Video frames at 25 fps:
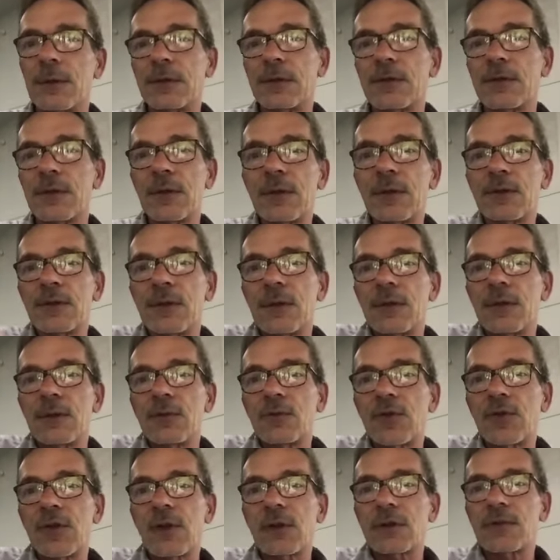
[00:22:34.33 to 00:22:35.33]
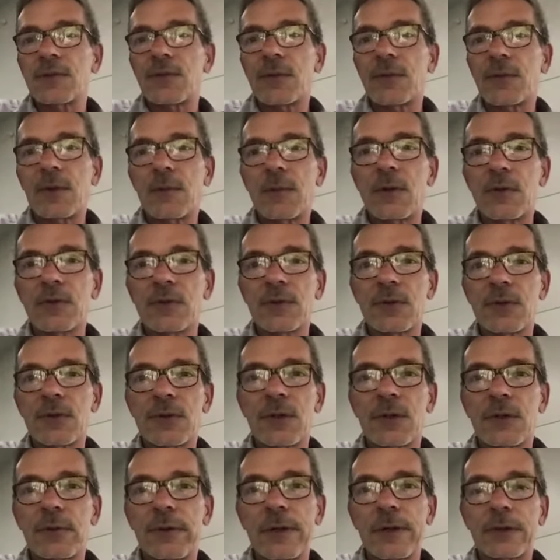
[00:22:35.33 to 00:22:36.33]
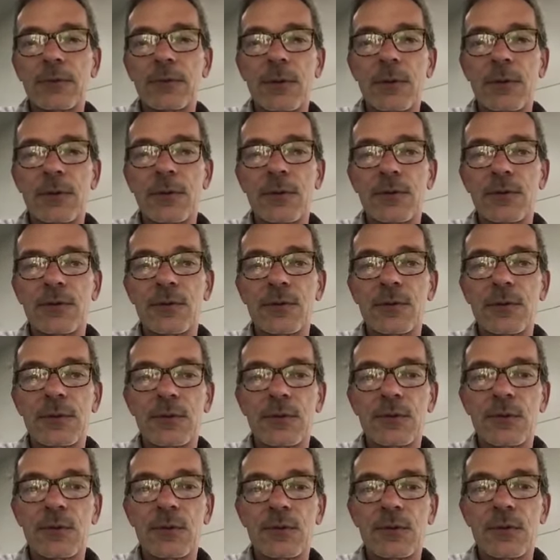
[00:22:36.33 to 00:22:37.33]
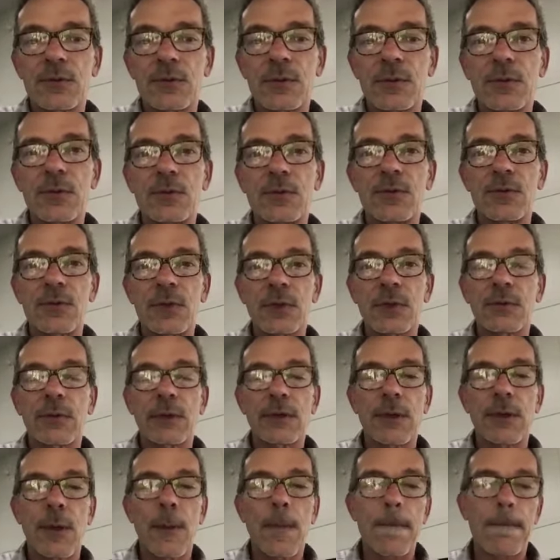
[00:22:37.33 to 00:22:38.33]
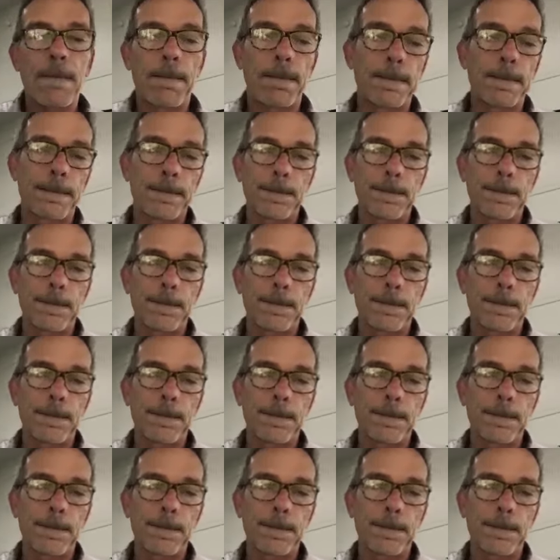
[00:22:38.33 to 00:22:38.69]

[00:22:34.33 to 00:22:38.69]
It's another chance for them also to interact with other students, which is a huge thing right now.